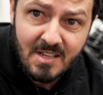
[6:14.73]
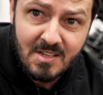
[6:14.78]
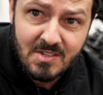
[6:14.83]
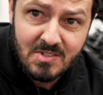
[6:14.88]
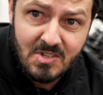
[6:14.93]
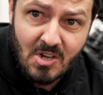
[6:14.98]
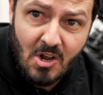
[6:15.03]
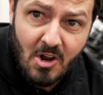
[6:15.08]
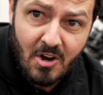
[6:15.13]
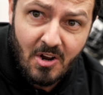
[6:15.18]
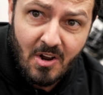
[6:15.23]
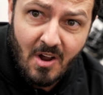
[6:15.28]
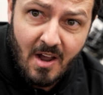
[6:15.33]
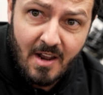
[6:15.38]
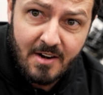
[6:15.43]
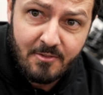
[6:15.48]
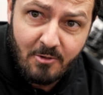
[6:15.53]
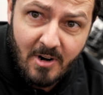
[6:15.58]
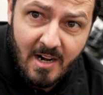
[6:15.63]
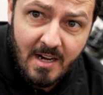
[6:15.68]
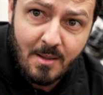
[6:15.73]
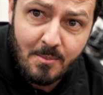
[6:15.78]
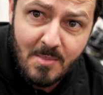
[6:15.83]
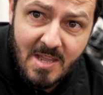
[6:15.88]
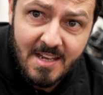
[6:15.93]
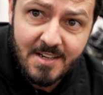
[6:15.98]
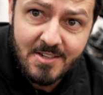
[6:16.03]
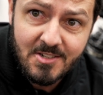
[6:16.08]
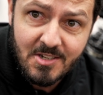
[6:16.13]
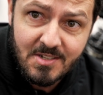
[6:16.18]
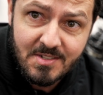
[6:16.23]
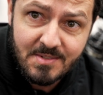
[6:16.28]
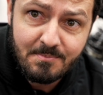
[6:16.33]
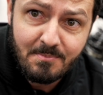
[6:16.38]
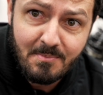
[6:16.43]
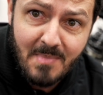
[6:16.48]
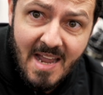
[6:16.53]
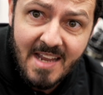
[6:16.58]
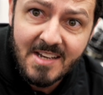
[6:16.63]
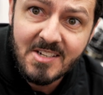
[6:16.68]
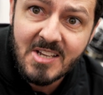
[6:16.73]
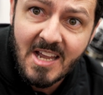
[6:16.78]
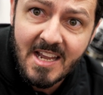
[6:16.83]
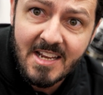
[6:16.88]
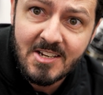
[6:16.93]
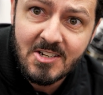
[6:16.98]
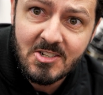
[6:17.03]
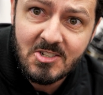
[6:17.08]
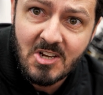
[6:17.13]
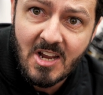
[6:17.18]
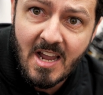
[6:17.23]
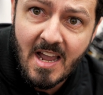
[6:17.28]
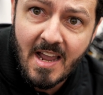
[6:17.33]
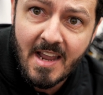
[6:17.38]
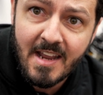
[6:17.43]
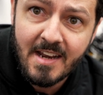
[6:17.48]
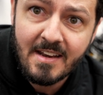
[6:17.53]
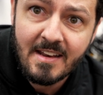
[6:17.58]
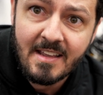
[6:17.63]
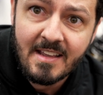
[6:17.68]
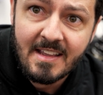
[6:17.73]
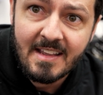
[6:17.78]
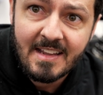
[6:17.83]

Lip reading: So I'd recommend just maintain your chain.